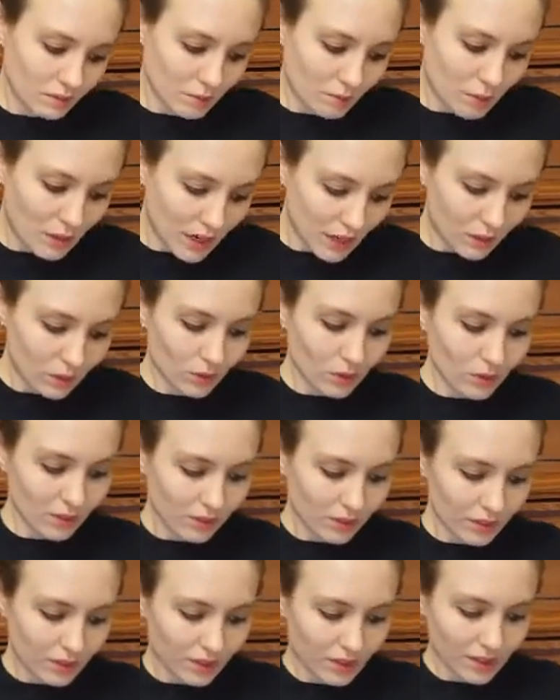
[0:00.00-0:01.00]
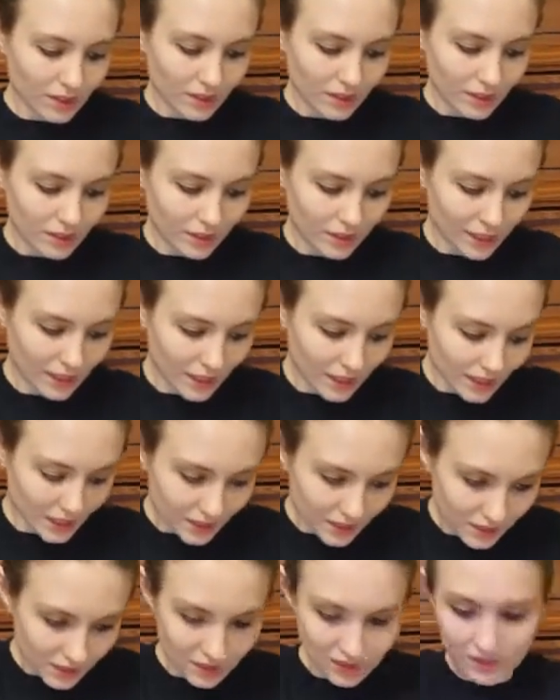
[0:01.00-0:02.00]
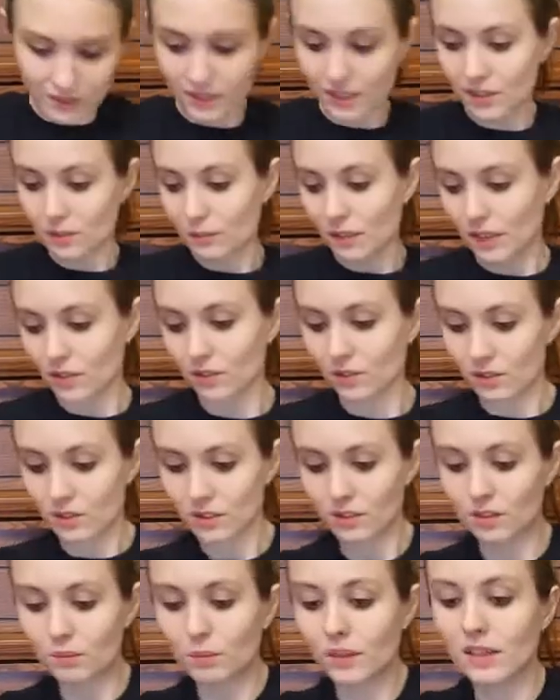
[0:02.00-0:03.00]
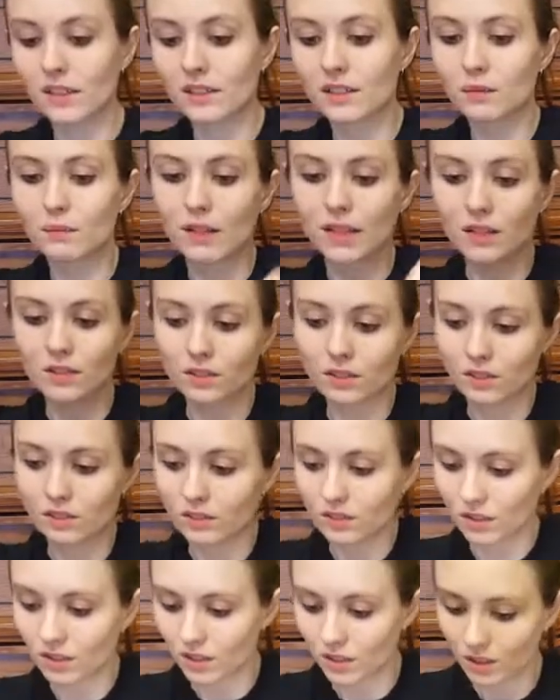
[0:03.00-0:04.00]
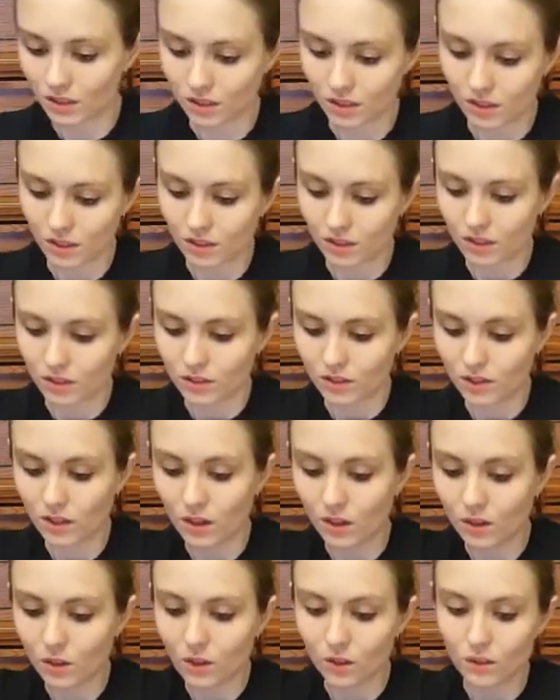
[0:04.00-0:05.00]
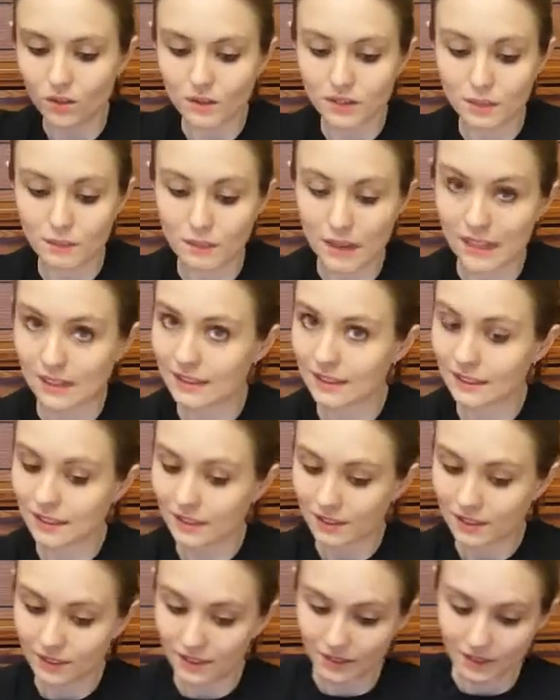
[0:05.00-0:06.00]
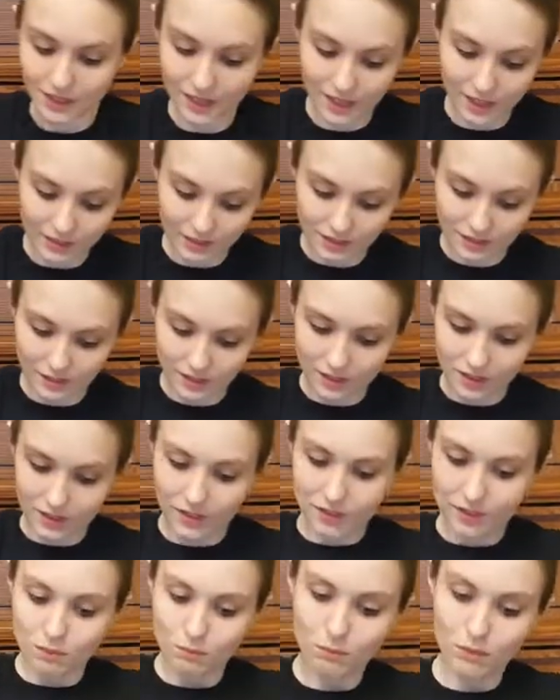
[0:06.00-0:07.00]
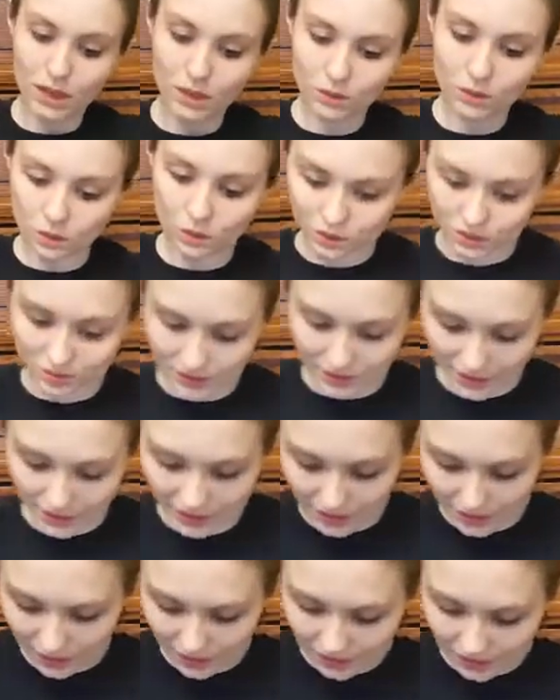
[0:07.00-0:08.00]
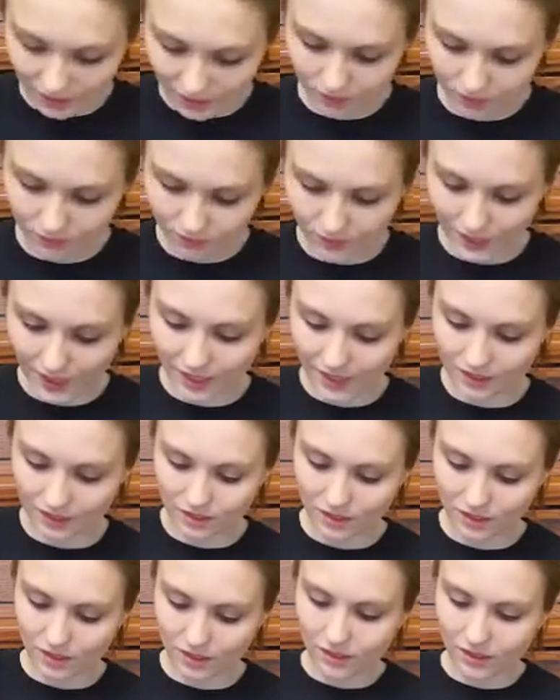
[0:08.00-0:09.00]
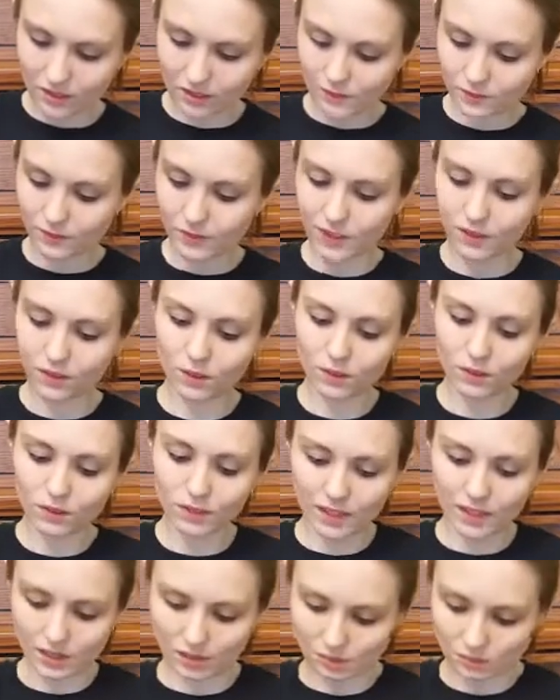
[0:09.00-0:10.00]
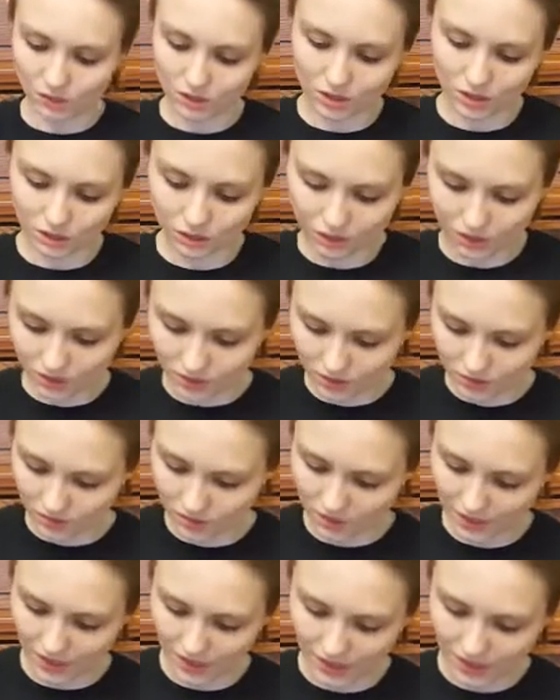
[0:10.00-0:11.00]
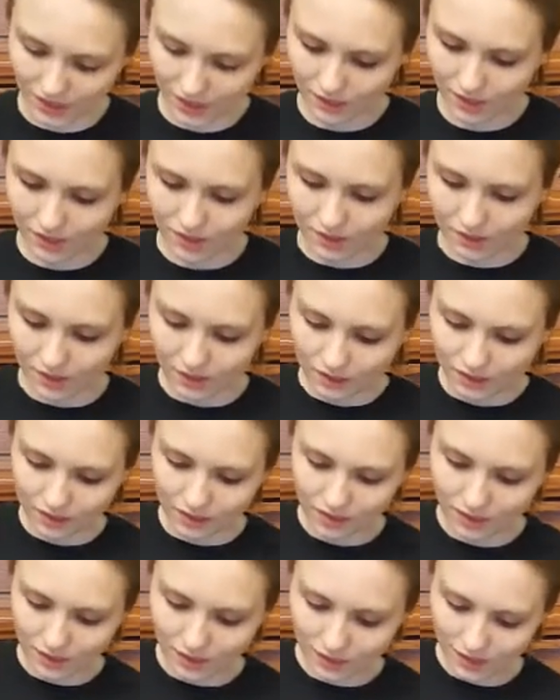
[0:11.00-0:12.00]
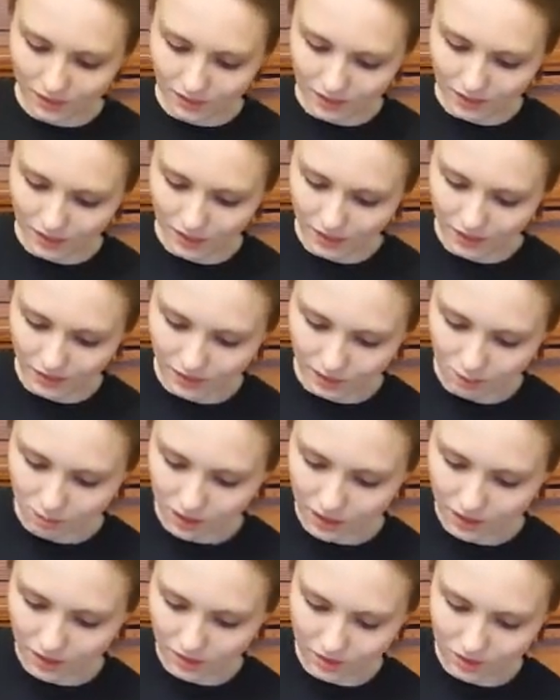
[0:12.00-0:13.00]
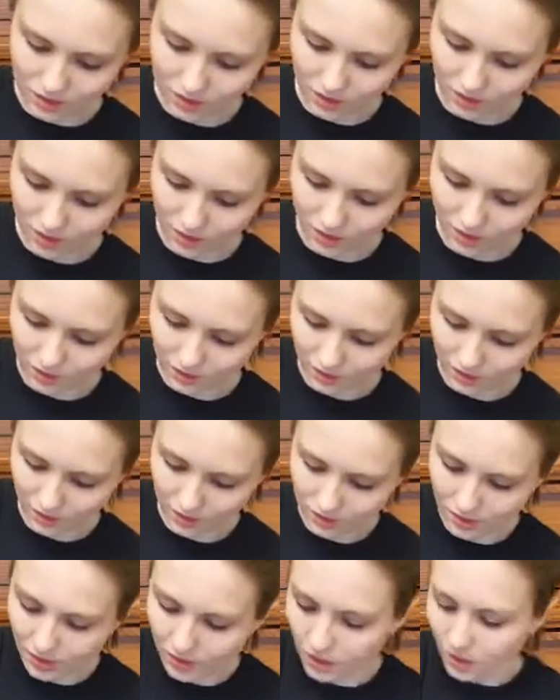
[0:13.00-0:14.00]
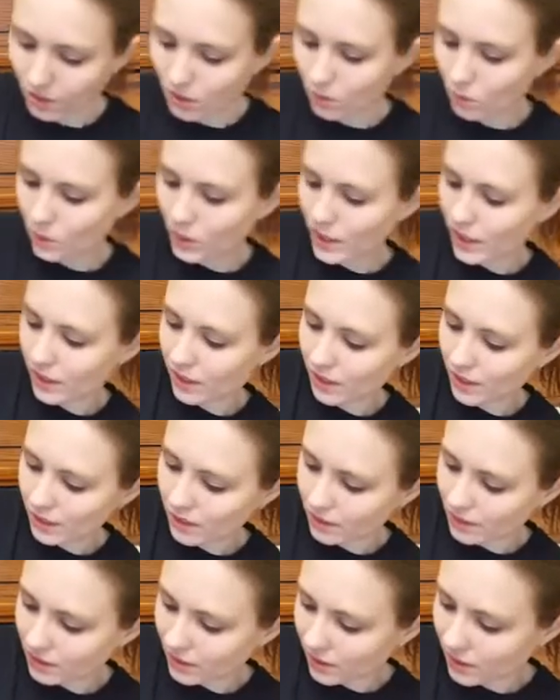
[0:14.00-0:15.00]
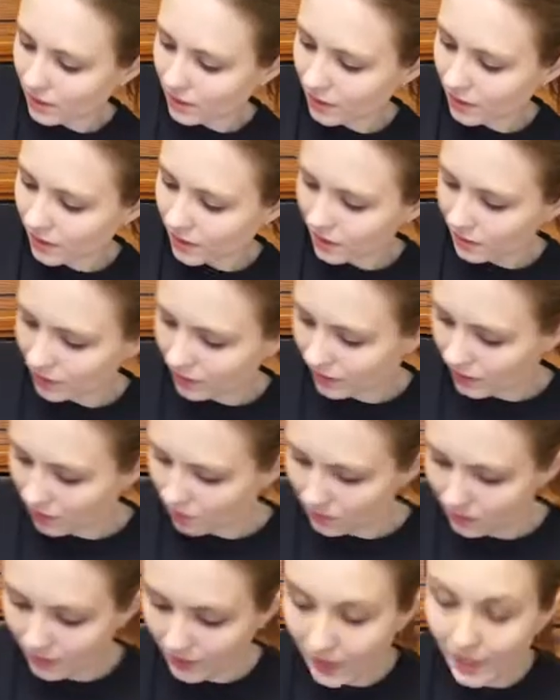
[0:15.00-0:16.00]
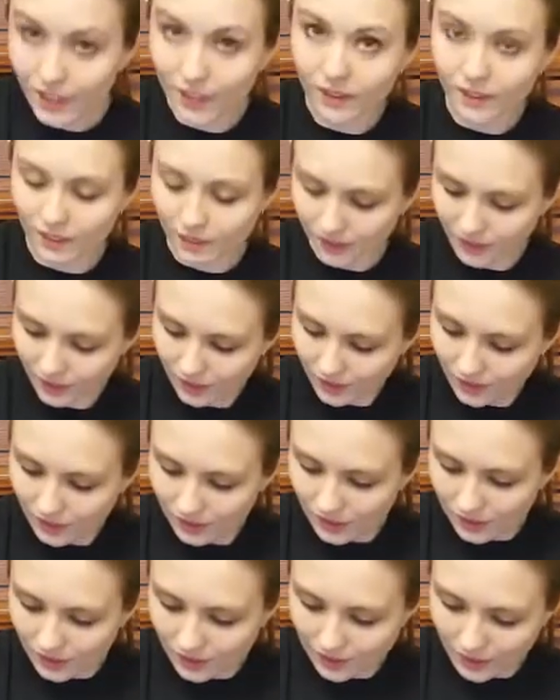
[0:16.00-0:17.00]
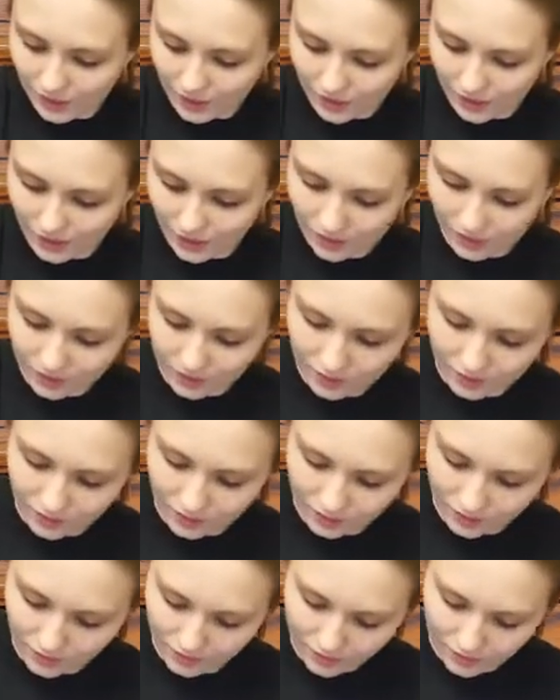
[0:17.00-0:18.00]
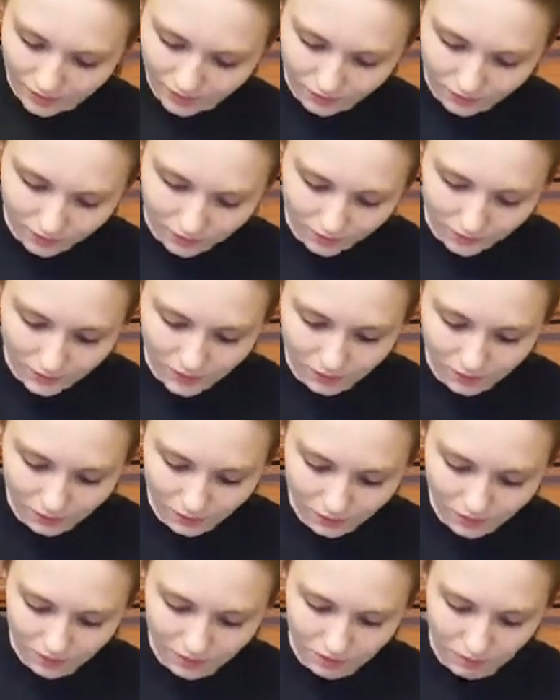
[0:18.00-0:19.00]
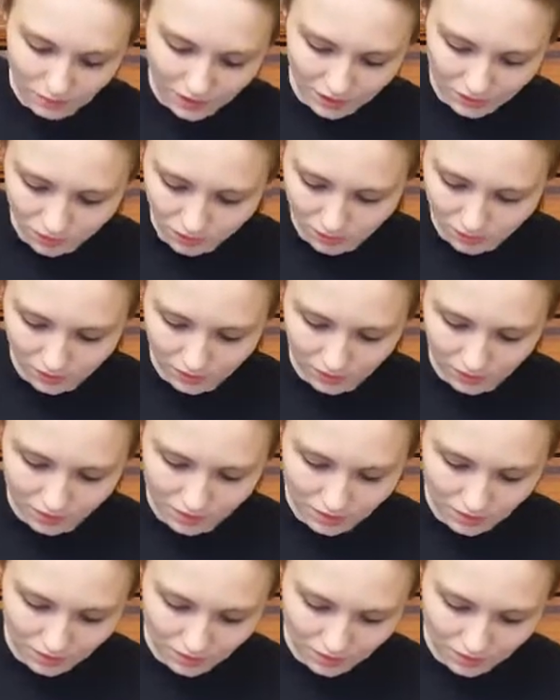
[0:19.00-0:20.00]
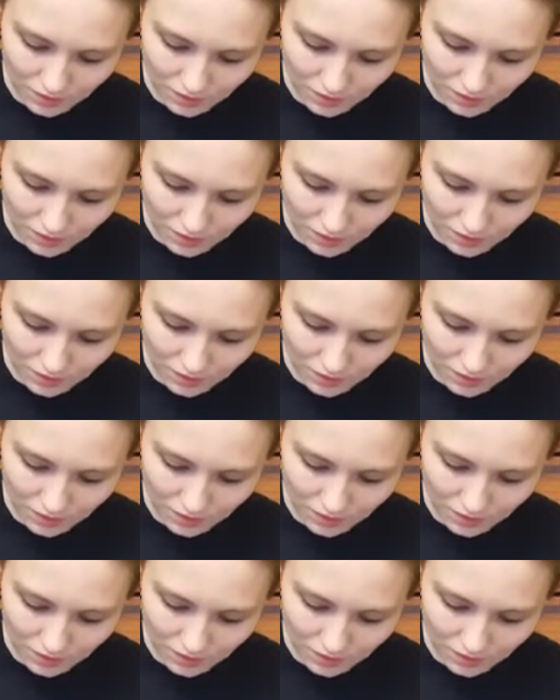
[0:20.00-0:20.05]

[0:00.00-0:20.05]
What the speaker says: Muggles cannot actually see Dementors, but Dementors are so demented that Muggles can, in fact, feel them. So there's a scene in the Harry Potter series where Dudley is out with Harry and he feels the Dementors.